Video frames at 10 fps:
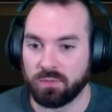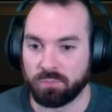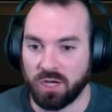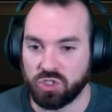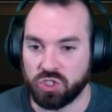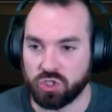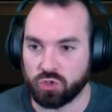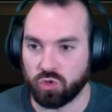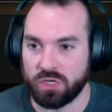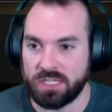Punch
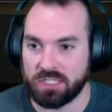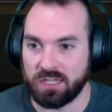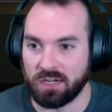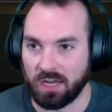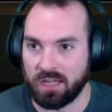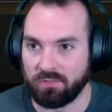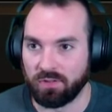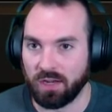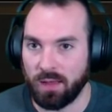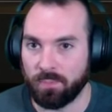trees and
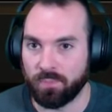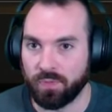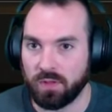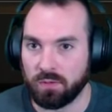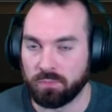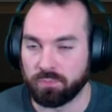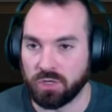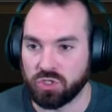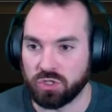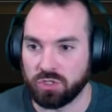level up.
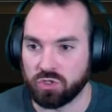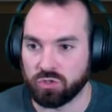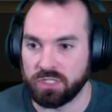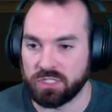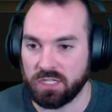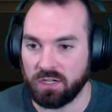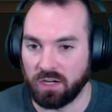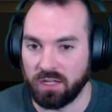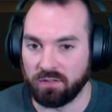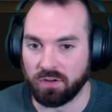Punch the trees and
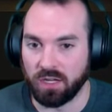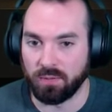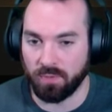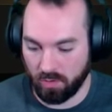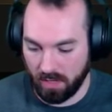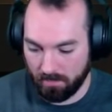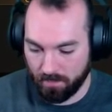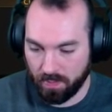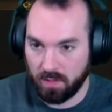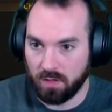level up. Okay.
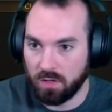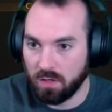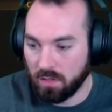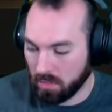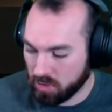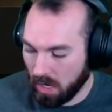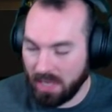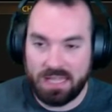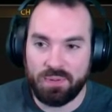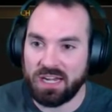Let's I
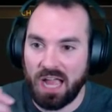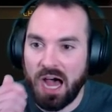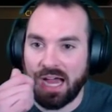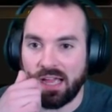keep hitting I.